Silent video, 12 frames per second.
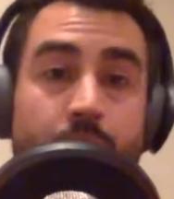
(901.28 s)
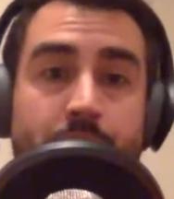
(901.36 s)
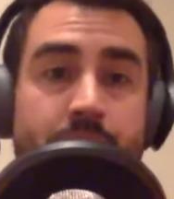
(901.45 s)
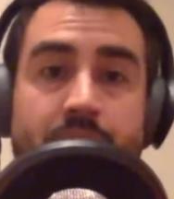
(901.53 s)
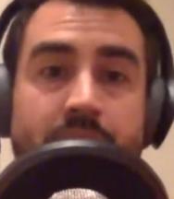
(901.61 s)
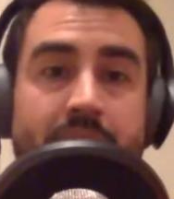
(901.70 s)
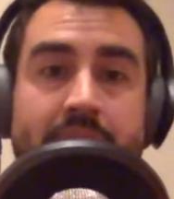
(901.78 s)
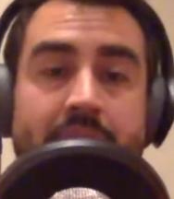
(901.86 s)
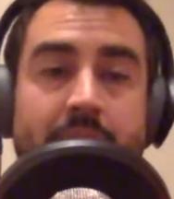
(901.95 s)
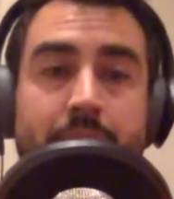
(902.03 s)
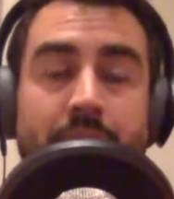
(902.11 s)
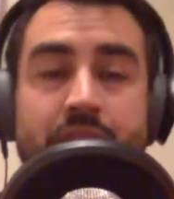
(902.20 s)
put the link
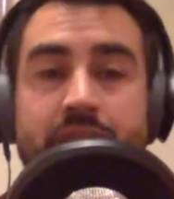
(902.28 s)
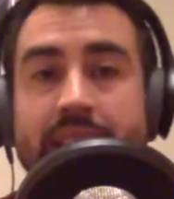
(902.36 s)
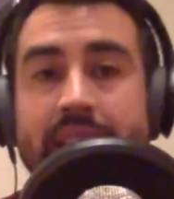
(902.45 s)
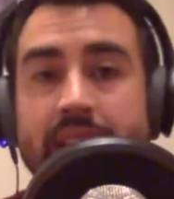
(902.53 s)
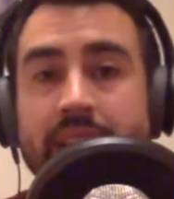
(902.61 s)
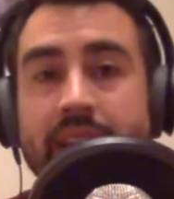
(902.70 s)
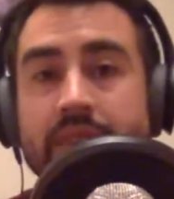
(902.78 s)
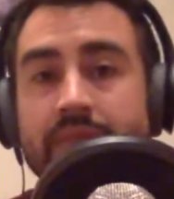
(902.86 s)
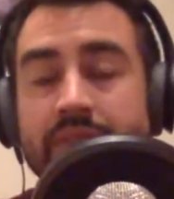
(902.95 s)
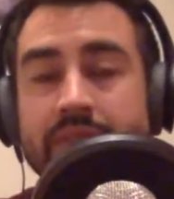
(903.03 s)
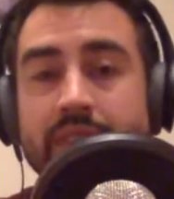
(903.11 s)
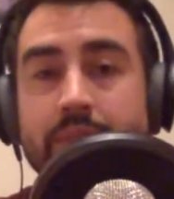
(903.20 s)
in, but you send the link
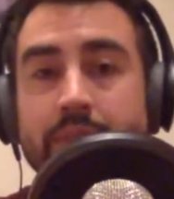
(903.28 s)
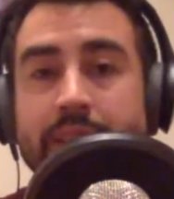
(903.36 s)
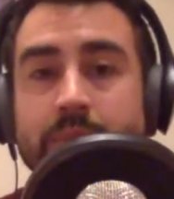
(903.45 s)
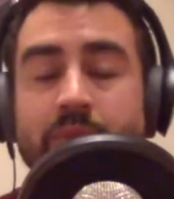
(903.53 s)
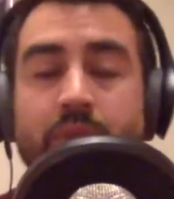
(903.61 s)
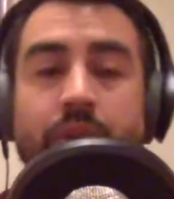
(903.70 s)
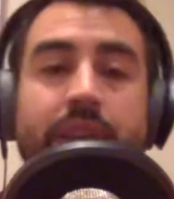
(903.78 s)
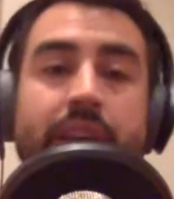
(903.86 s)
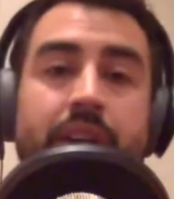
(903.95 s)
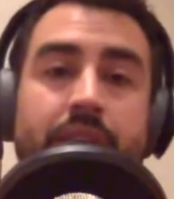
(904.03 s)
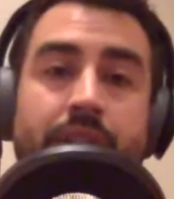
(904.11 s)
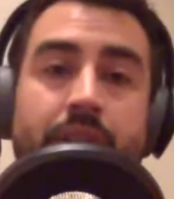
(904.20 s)
15 minutes before the
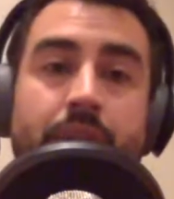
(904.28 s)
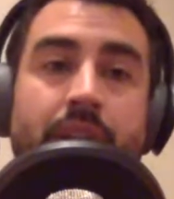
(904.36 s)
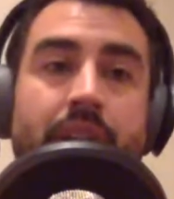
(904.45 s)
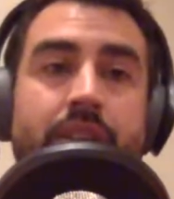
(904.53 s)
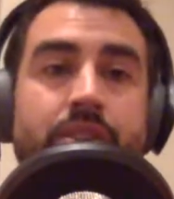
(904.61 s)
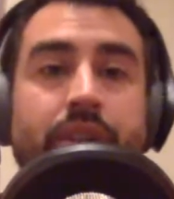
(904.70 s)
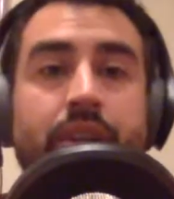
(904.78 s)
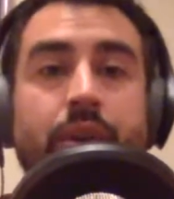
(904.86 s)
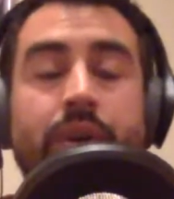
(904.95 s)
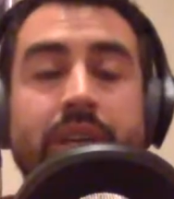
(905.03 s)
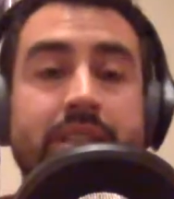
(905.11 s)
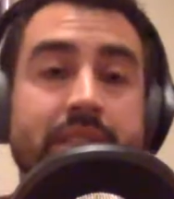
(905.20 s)
interview so that you
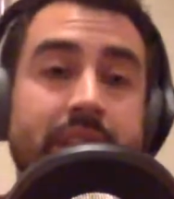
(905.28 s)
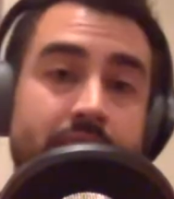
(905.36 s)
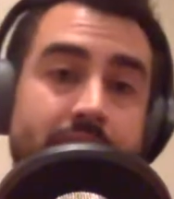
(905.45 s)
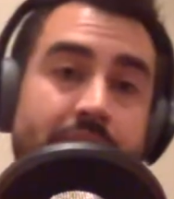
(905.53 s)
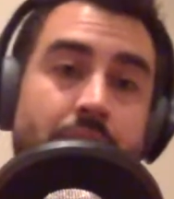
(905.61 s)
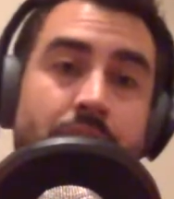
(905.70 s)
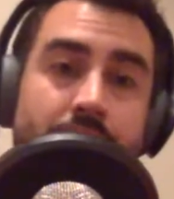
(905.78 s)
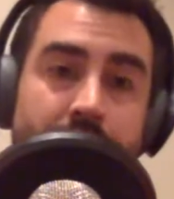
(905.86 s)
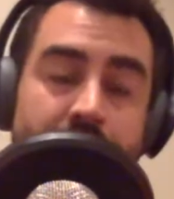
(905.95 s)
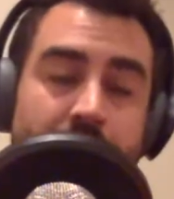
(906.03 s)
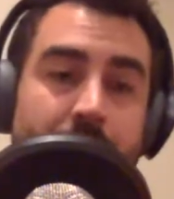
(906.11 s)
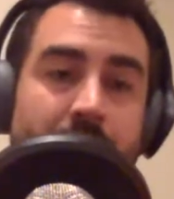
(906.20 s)
can see, did they go to their
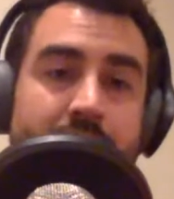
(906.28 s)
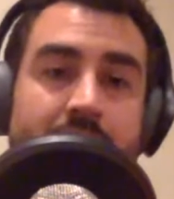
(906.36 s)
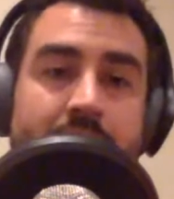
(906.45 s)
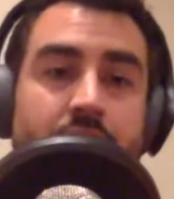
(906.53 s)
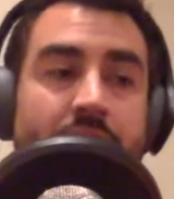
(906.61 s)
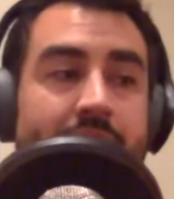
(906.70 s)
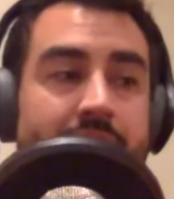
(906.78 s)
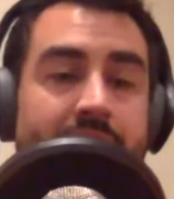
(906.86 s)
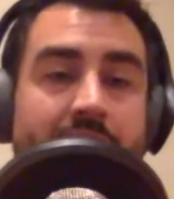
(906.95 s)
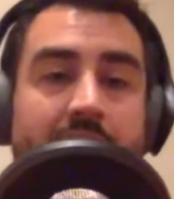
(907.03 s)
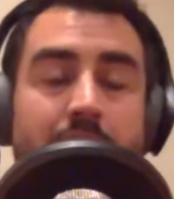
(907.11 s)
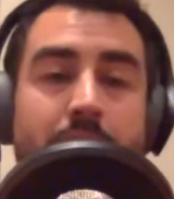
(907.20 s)
email? Did they check? Did
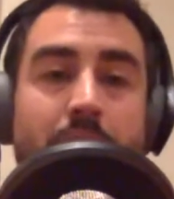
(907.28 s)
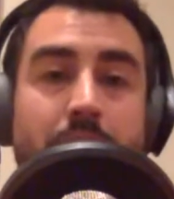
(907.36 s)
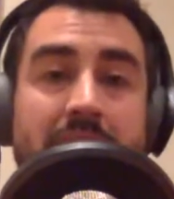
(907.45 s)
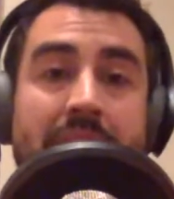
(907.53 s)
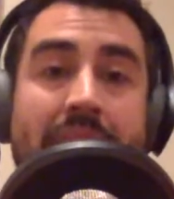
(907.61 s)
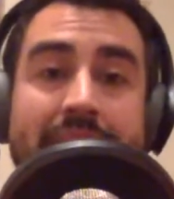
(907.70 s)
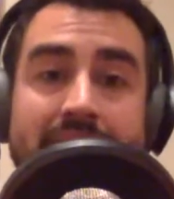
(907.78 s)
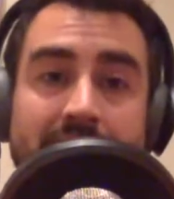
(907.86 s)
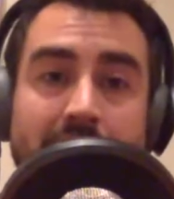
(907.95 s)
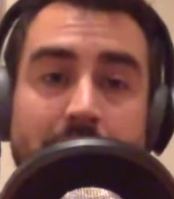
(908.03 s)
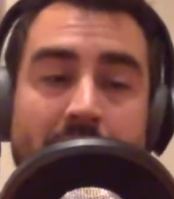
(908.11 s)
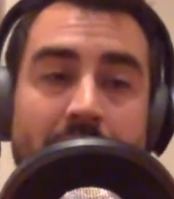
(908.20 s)
they email me
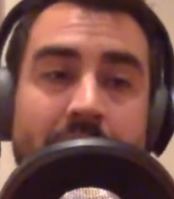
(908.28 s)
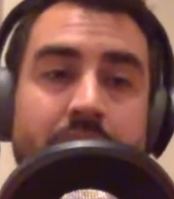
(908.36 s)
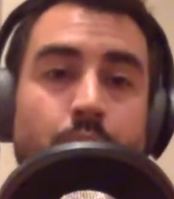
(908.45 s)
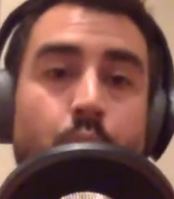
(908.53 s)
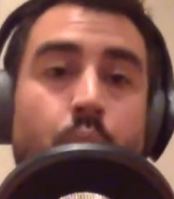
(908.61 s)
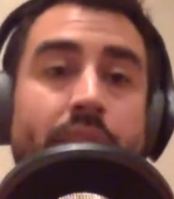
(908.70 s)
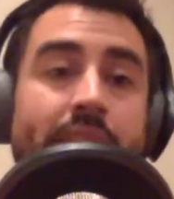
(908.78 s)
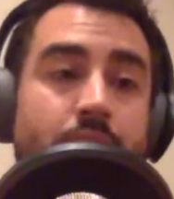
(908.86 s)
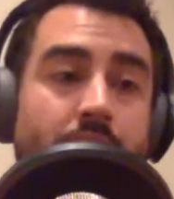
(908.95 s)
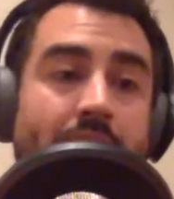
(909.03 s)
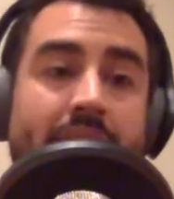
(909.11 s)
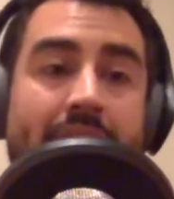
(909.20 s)
asking about it? Were they
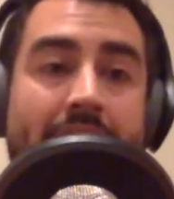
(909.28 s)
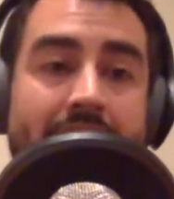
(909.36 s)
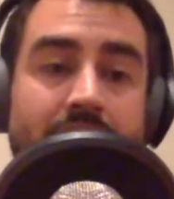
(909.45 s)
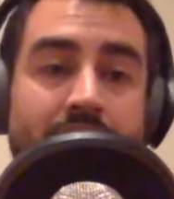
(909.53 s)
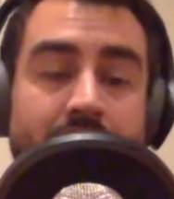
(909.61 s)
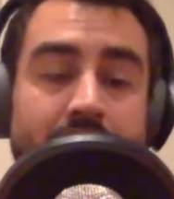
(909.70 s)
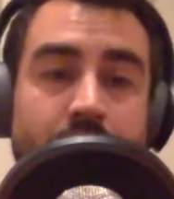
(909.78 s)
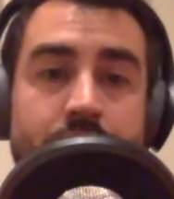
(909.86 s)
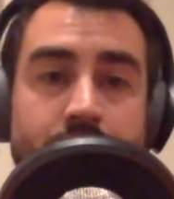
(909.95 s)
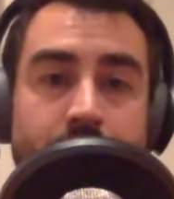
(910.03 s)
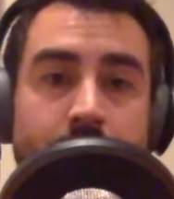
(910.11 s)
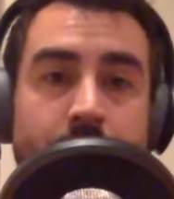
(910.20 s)
trying to actively search
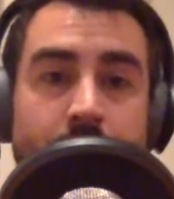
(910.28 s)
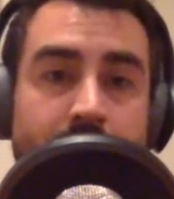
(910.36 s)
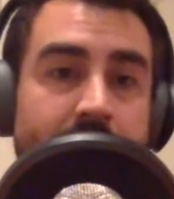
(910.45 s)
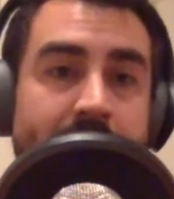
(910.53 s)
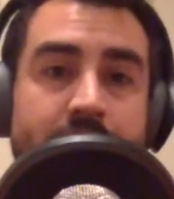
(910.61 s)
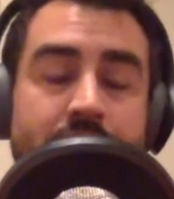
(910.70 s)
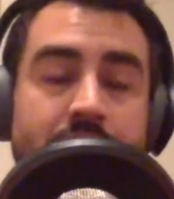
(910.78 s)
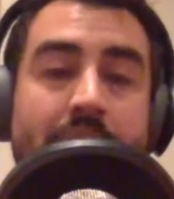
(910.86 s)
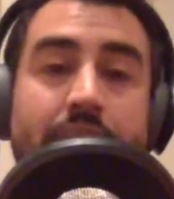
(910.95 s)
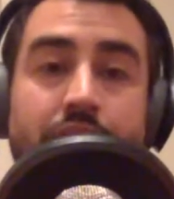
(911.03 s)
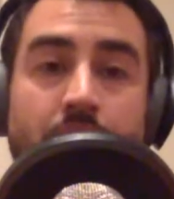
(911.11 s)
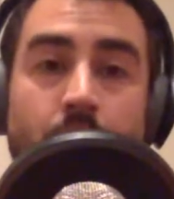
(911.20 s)
through it, or did they just not
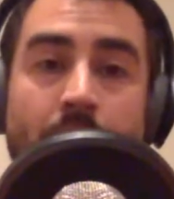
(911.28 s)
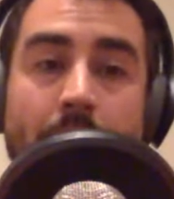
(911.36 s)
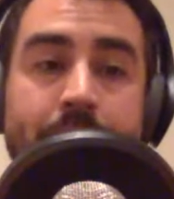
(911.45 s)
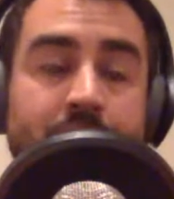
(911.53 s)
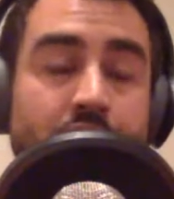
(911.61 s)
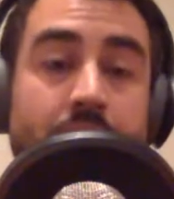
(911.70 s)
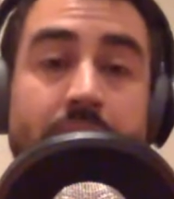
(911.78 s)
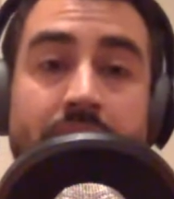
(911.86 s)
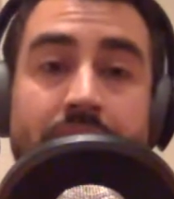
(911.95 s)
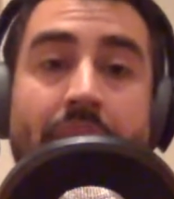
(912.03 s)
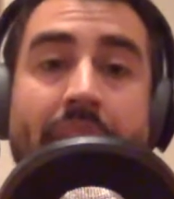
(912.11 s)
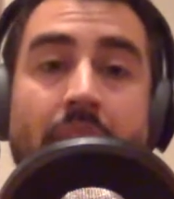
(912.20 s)
show up? So you're going to
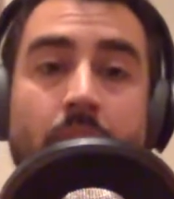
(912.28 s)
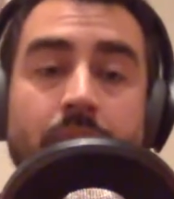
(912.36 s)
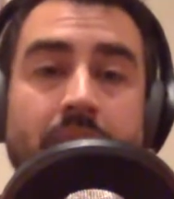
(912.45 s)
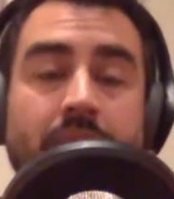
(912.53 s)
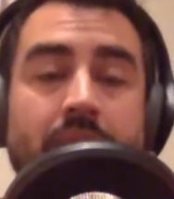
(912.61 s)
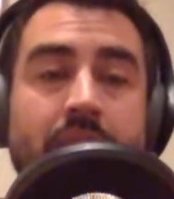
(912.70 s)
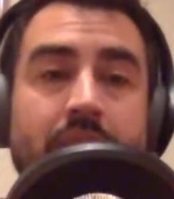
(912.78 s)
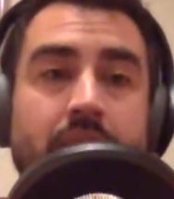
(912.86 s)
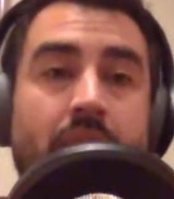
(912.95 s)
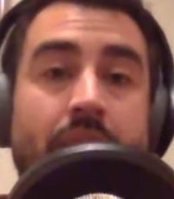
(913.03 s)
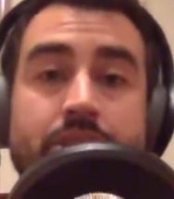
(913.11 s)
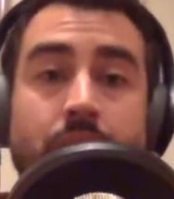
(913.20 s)
vet out
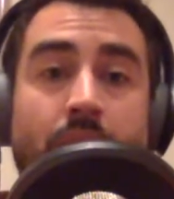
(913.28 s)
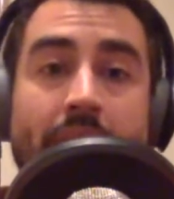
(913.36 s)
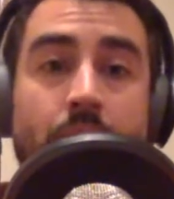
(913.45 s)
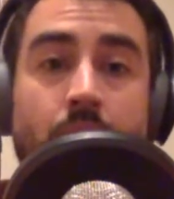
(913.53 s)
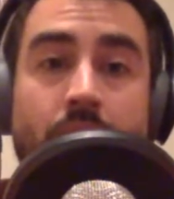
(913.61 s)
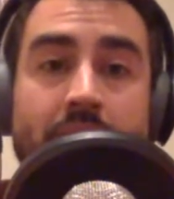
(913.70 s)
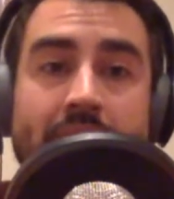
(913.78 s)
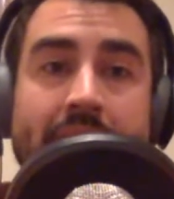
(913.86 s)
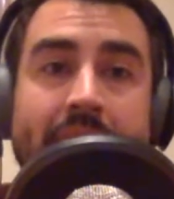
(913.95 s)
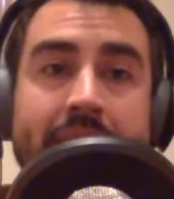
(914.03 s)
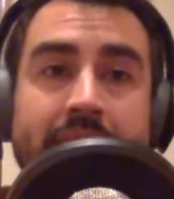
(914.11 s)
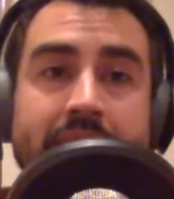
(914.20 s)
not so high quality
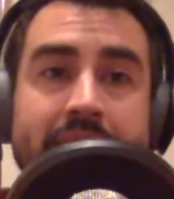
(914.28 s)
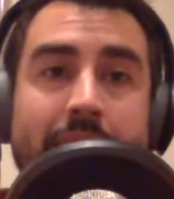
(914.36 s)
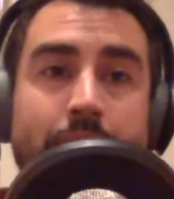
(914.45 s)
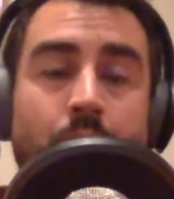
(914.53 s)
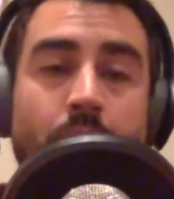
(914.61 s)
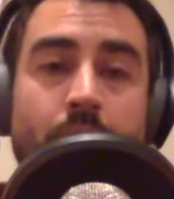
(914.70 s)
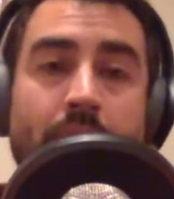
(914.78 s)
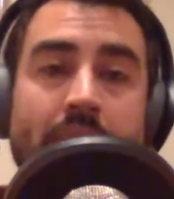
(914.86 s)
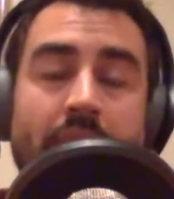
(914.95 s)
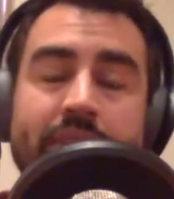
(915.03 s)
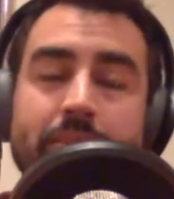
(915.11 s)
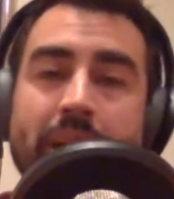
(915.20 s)
candidates at that point right
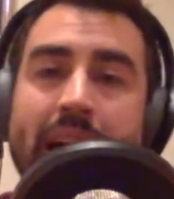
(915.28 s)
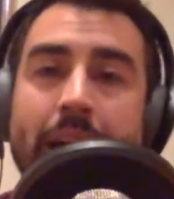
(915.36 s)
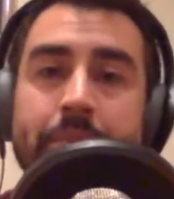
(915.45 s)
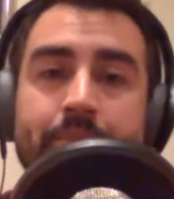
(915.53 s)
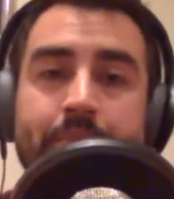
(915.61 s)
off the bat.